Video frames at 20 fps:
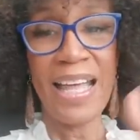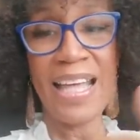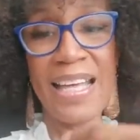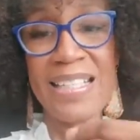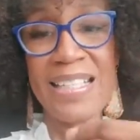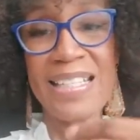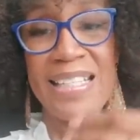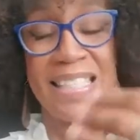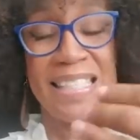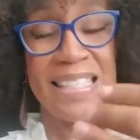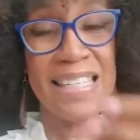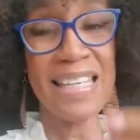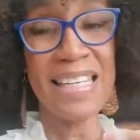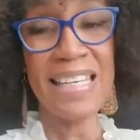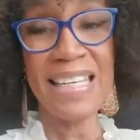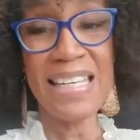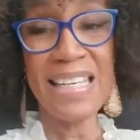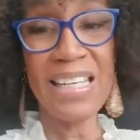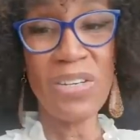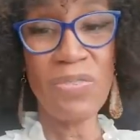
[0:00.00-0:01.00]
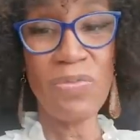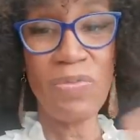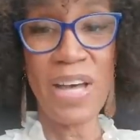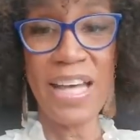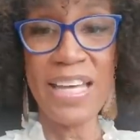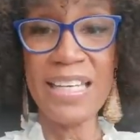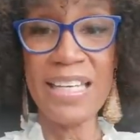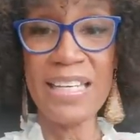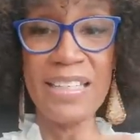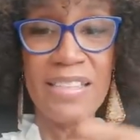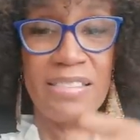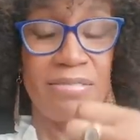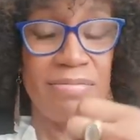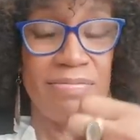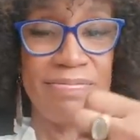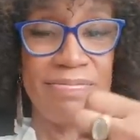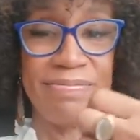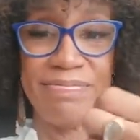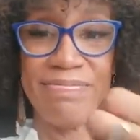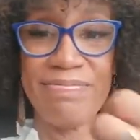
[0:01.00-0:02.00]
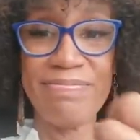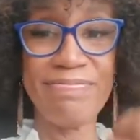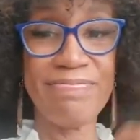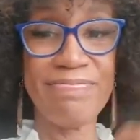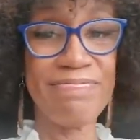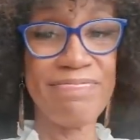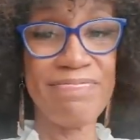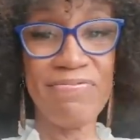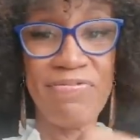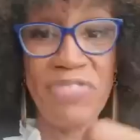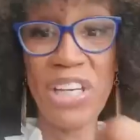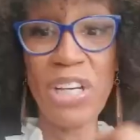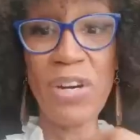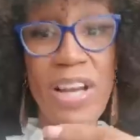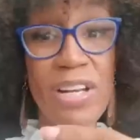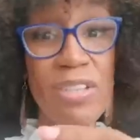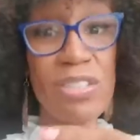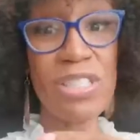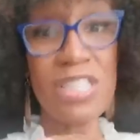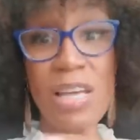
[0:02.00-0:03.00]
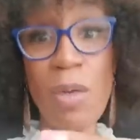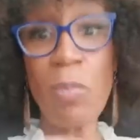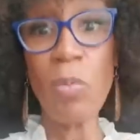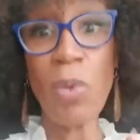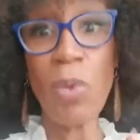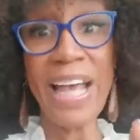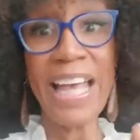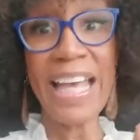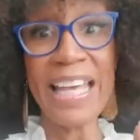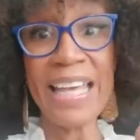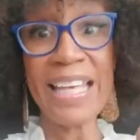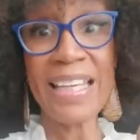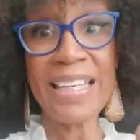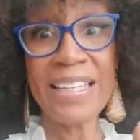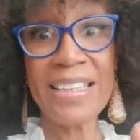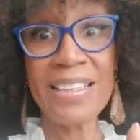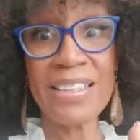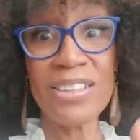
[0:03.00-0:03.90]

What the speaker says: and see if I can figure out some way.